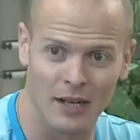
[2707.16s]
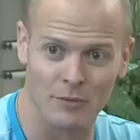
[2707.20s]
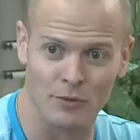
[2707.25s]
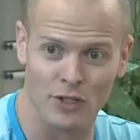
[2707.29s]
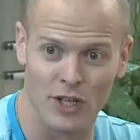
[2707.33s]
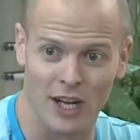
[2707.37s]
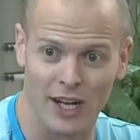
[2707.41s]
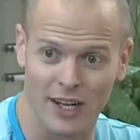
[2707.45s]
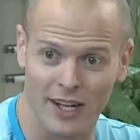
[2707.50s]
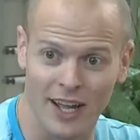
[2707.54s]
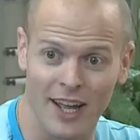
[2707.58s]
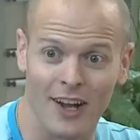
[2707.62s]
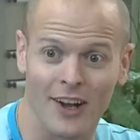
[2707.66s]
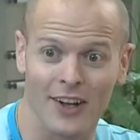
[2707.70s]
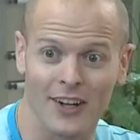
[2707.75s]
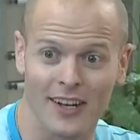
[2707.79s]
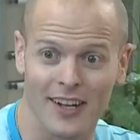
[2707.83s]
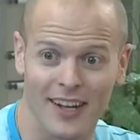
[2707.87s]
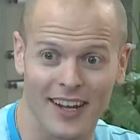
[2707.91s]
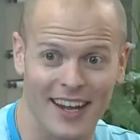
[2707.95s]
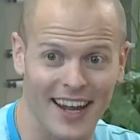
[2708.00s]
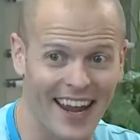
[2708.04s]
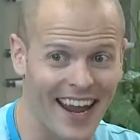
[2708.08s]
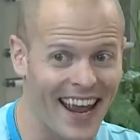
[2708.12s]
come Great. check it out." That's
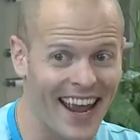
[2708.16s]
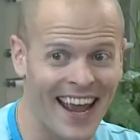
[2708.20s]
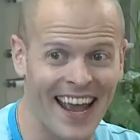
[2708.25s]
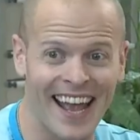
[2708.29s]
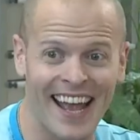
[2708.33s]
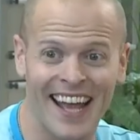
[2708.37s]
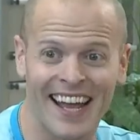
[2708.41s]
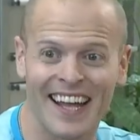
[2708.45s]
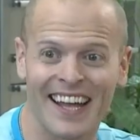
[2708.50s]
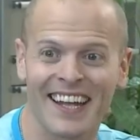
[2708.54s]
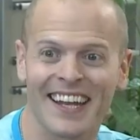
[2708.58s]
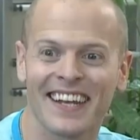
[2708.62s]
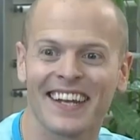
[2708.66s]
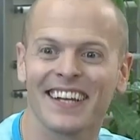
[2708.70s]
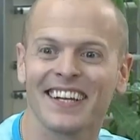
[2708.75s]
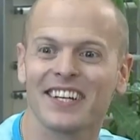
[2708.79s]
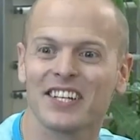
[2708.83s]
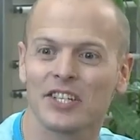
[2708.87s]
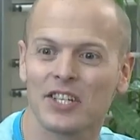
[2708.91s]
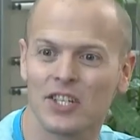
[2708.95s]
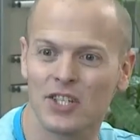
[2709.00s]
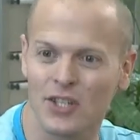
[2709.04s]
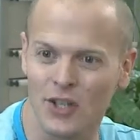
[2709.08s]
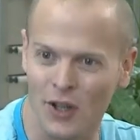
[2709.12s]
awesome. One of the and best
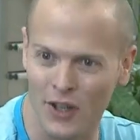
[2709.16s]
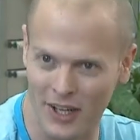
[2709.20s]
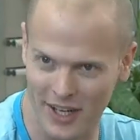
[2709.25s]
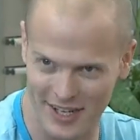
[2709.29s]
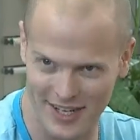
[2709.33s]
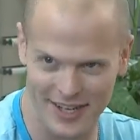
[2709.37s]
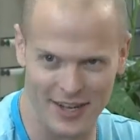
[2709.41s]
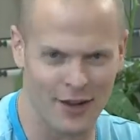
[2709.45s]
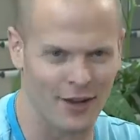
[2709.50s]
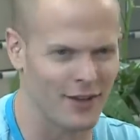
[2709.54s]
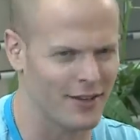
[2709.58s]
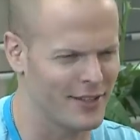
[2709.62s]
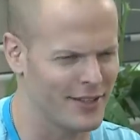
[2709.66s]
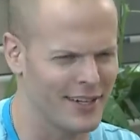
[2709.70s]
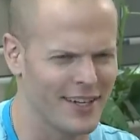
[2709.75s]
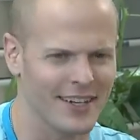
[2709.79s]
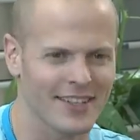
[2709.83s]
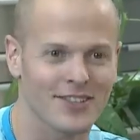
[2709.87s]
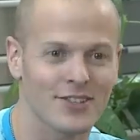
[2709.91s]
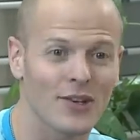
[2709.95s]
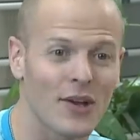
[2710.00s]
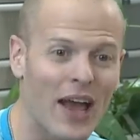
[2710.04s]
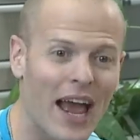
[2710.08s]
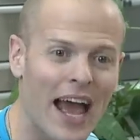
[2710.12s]
restaurants ever. So like, oh yeah.
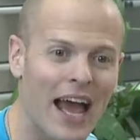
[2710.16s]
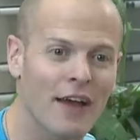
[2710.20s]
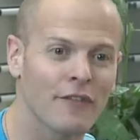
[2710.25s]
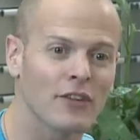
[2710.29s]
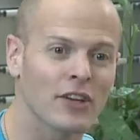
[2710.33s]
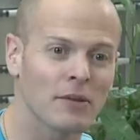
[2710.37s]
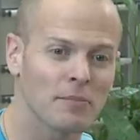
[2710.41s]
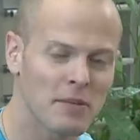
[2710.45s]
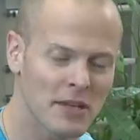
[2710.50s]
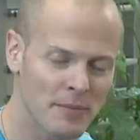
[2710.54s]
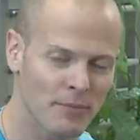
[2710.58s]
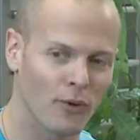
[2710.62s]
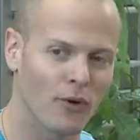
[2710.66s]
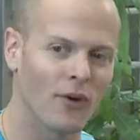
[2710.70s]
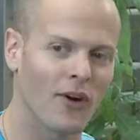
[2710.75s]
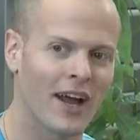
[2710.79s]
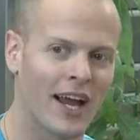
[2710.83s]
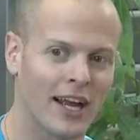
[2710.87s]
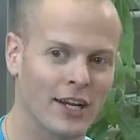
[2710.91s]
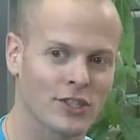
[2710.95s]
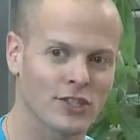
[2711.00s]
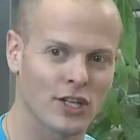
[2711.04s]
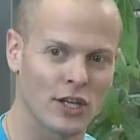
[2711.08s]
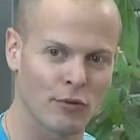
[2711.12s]
yeah. So having people
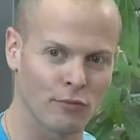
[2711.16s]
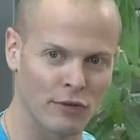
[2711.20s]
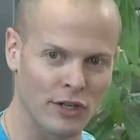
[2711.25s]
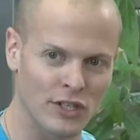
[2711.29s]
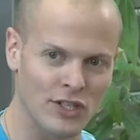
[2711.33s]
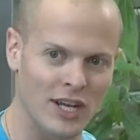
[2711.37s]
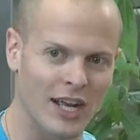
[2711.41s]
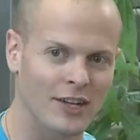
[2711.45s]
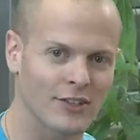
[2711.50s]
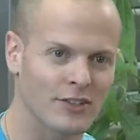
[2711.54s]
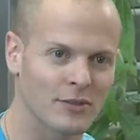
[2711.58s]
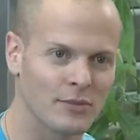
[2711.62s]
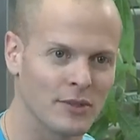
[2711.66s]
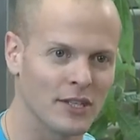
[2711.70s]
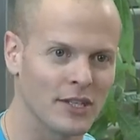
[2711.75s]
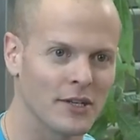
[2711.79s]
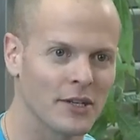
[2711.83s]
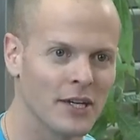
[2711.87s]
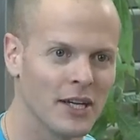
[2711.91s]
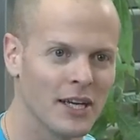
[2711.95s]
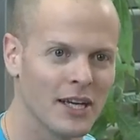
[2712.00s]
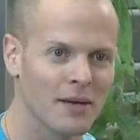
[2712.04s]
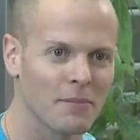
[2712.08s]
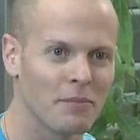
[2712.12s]
actually reach out to
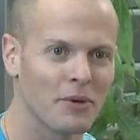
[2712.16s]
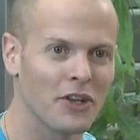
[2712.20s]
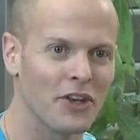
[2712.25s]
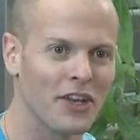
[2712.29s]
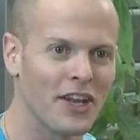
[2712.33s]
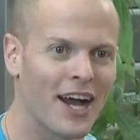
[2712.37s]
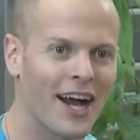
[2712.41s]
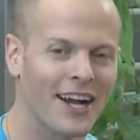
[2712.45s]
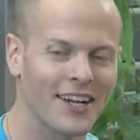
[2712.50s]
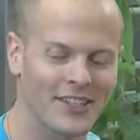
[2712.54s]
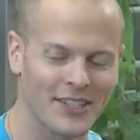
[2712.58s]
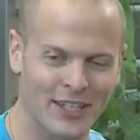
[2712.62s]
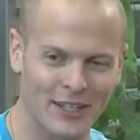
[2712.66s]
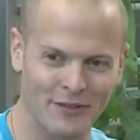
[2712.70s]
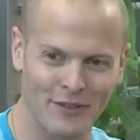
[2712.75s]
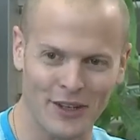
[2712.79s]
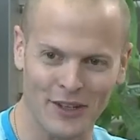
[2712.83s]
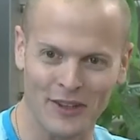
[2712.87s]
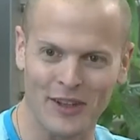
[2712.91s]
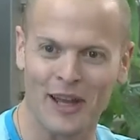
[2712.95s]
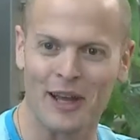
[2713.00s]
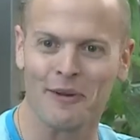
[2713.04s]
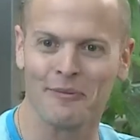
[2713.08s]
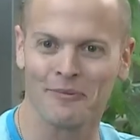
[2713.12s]
me, but not
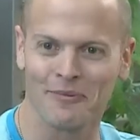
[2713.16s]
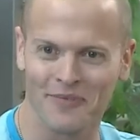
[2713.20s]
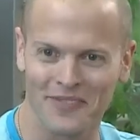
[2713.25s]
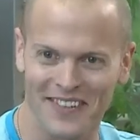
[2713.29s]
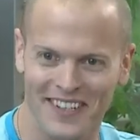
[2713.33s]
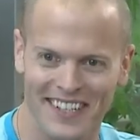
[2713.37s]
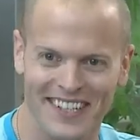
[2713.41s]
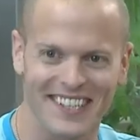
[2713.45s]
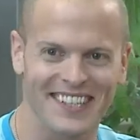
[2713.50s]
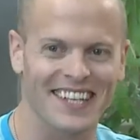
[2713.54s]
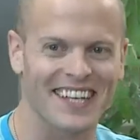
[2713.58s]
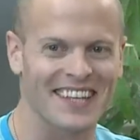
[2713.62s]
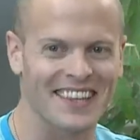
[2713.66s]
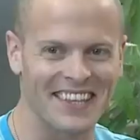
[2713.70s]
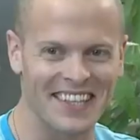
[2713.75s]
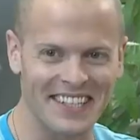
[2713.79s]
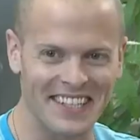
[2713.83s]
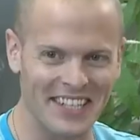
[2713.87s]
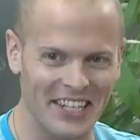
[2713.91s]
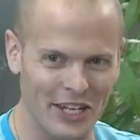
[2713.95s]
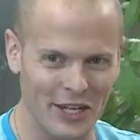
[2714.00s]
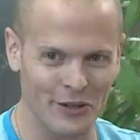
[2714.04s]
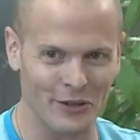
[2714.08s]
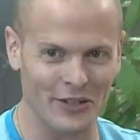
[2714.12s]
giving them like the
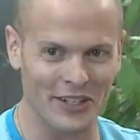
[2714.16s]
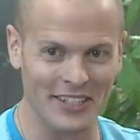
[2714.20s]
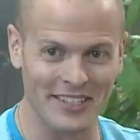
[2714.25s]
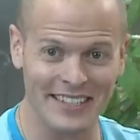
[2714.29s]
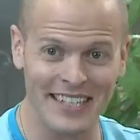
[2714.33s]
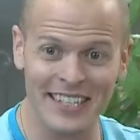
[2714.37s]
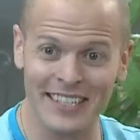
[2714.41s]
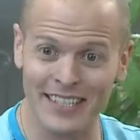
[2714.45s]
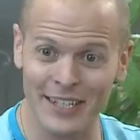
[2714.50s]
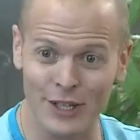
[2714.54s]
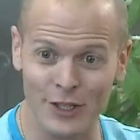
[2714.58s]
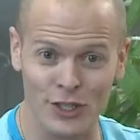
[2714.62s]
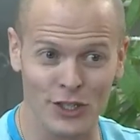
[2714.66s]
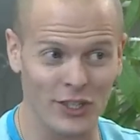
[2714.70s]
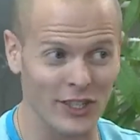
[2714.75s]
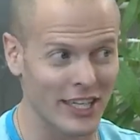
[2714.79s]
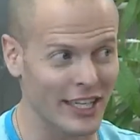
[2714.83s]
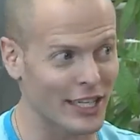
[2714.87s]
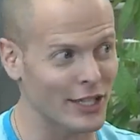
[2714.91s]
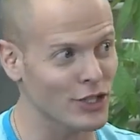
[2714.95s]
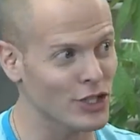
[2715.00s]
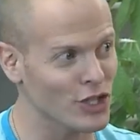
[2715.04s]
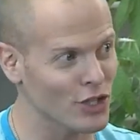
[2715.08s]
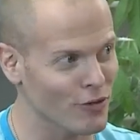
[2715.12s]
nitty gritty yeah, yeah, details, yeah, exactly. so
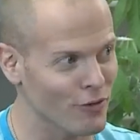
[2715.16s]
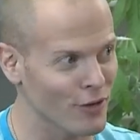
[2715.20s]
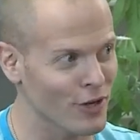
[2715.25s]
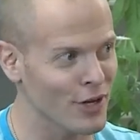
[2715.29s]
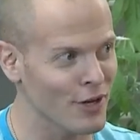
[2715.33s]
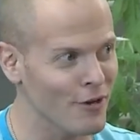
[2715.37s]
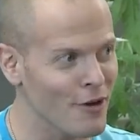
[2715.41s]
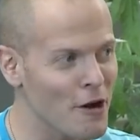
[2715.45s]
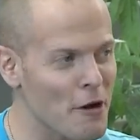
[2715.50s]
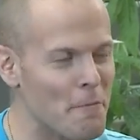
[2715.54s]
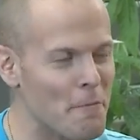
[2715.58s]
they can screw you